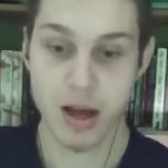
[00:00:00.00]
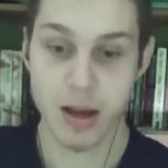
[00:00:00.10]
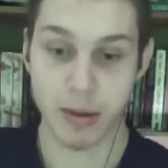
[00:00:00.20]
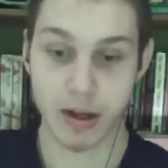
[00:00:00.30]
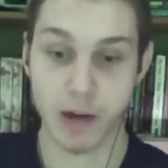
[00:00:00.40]

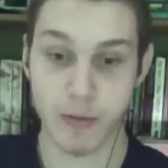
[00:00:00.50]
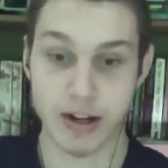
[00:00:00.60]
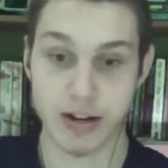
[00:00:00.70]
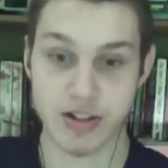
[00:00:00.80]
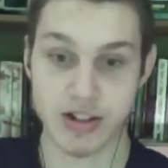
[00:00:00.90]
But Kyle
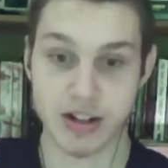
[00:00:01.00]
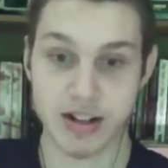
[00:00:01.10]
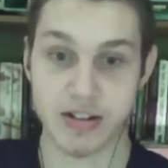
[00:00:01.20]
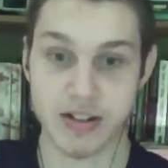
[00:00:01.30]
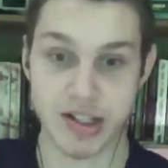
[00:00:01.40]
Rittenhouse is not
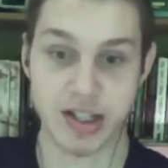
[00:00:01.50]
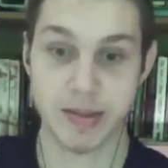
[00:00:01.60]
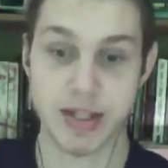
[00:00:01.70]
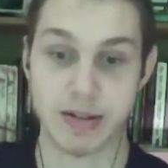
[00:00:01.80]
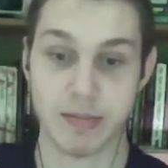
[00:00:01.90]
guilty. And some of
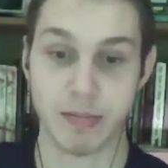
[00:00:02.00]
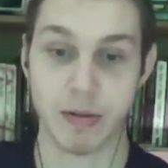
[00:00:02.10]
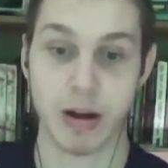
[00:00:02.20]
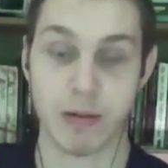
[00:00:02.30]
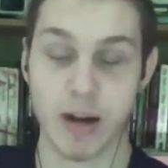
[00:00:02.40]
these
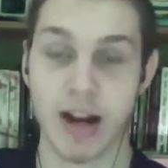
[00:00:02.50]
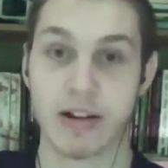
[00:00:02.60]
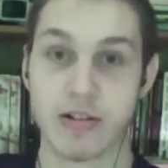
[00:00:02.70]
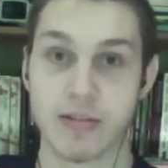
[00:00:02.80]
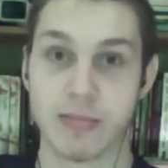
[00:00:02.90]
uh,
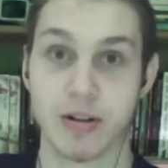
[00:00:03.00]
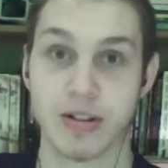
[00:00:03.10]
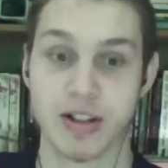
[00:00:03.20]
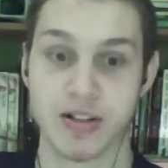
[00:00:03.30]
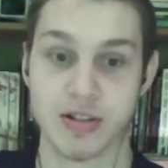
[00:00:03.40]
rioters and
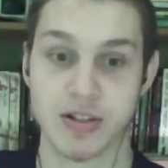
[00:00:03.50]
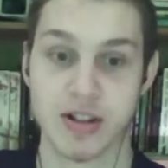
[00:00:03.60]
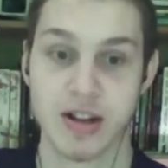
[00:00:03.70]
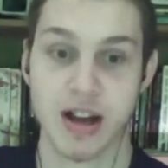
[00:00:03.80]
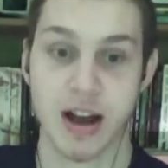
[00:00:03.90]
protesters
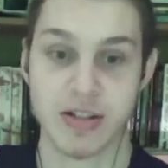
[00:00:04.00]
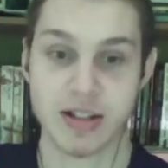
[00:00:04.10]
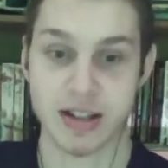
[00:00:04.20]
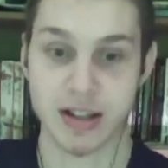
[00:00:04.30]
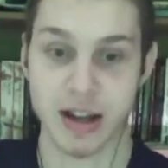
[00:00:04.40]

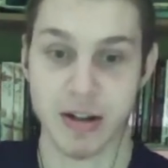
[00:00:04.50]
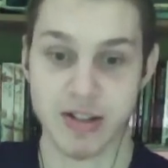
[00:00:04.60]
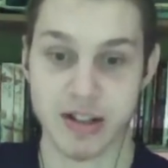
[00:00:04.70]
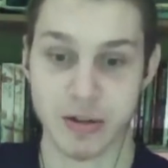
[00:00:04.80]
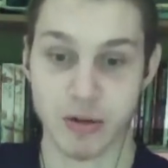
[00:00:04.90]
outside the,
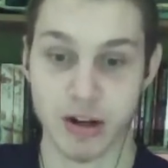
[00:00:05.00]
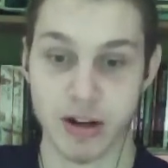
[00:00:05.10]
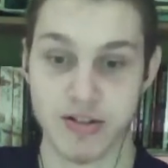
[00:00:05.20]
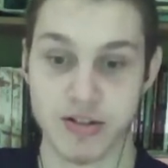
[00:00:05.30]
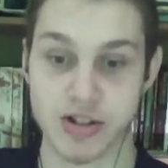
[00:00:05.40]
outside the
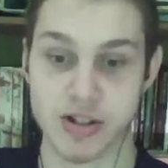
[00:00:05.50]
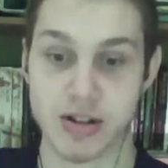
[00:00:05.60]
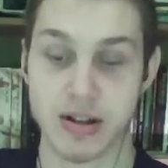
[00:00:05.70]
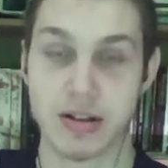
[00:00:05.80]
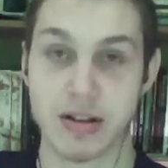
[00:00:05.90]
courthouse are just
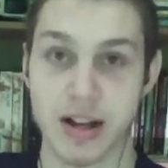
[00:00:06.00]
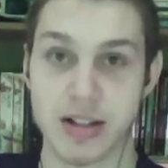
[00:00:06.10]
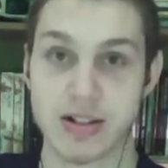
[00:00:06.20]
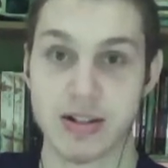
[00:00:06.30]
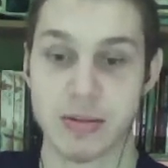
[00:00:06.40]

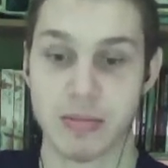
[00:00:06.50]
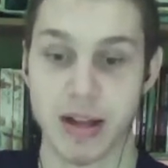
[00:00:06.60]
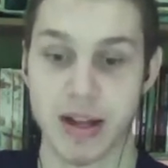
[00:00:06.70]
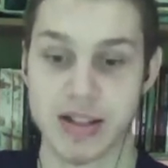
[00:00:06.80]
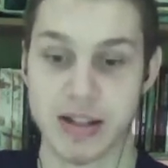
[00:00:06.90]
nuts,
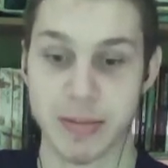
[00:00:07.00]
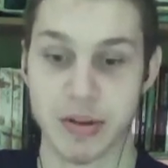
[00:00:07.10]
plain and simple.